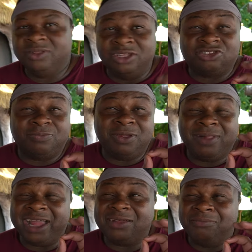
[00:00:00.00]
This could be
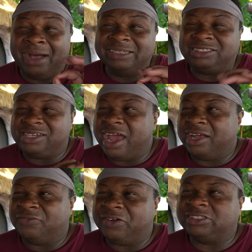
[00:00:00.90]
my my snack
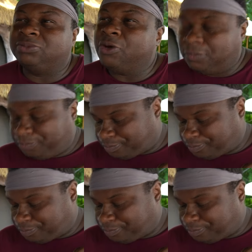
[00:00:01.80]
of the festival.